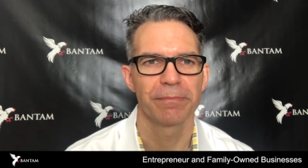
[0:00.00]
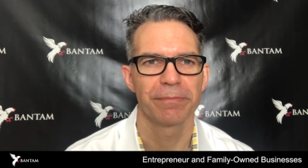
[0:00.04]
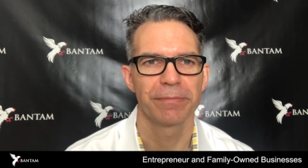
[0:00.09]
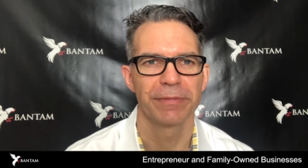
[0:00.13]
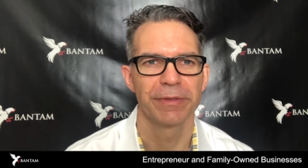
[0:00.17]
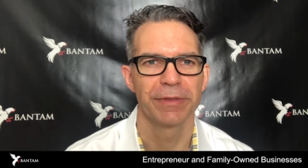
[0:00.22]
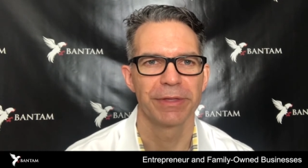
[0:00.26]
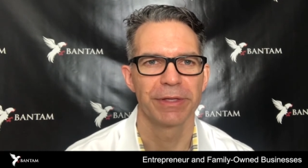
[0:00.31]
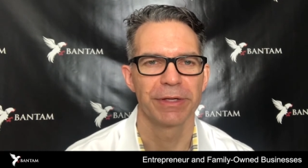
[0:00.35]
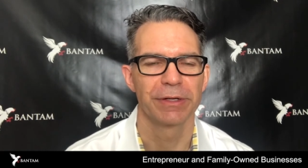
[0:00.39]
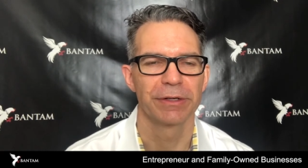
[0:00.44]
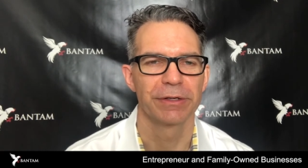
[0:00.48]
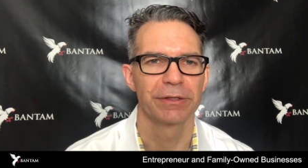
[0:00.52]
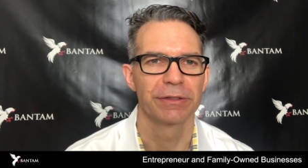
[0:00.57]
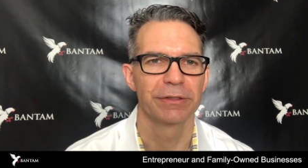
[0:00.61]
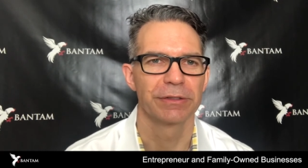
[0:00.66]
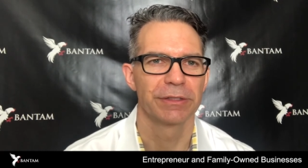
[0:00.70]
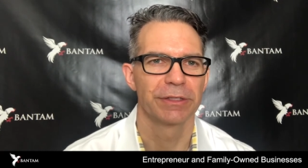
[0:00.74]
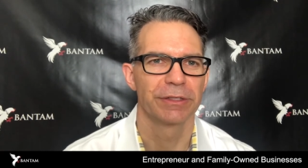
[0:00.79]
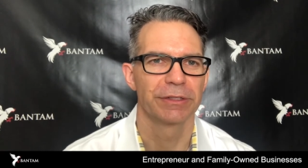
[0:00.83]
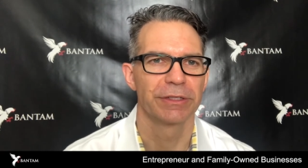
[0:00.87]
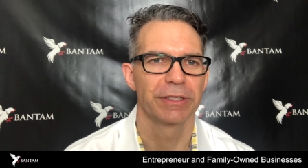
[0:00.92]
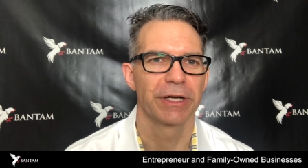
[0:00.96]

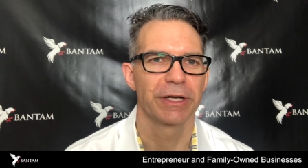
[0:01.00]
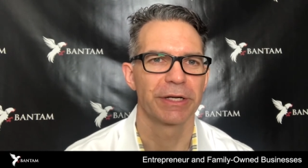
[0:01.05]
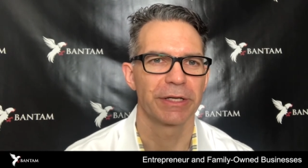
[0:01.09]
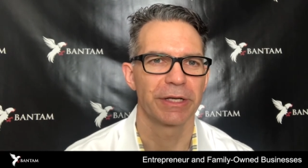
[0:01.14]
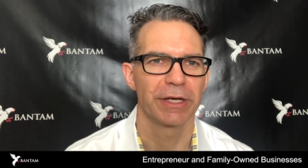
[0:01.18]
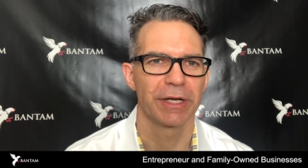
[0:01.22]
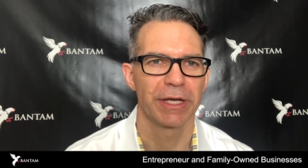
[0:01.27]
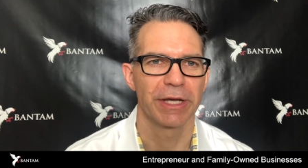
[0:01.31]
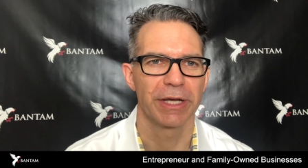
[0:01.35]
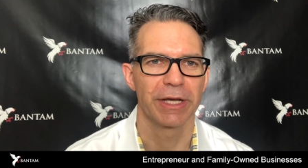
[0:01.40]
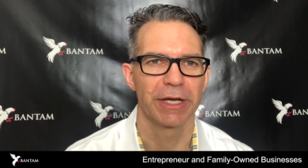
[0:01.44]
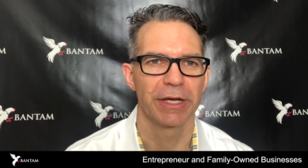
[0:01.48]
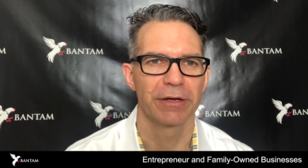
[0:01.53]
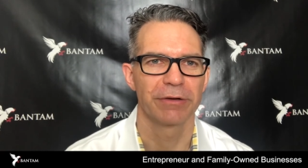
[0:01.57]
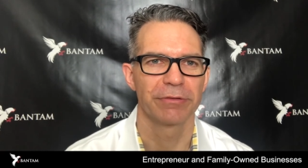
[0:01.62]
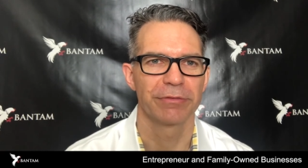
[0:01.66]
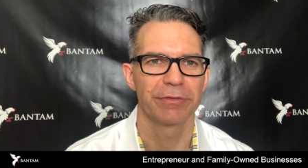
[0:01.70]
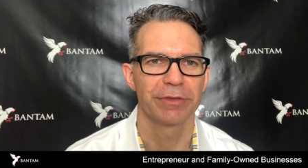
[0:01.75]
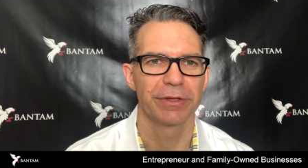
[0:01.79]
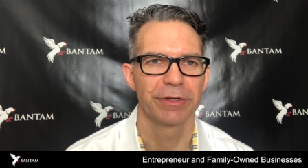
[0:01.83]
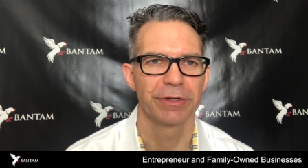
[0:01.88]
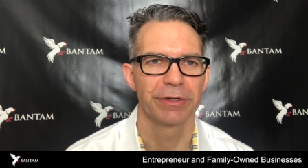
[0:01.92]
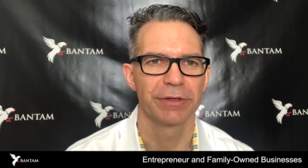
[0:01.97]
they're not going to have
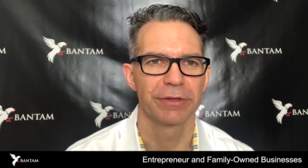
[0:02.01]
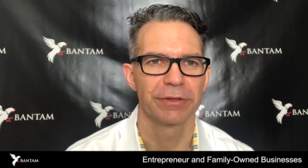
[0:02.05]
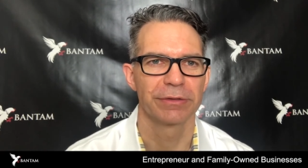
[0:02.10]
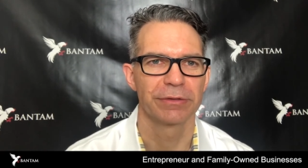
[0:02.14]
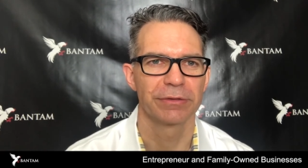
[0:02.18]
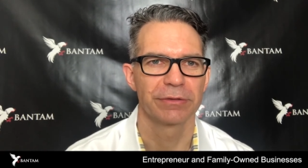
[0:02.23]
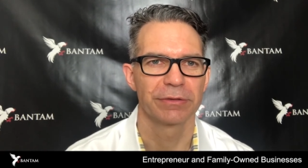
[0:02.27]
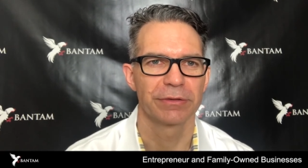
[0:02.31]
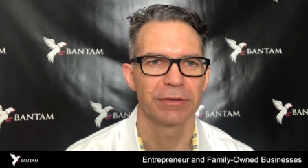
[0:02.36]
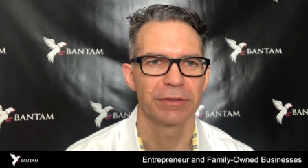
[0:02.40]
the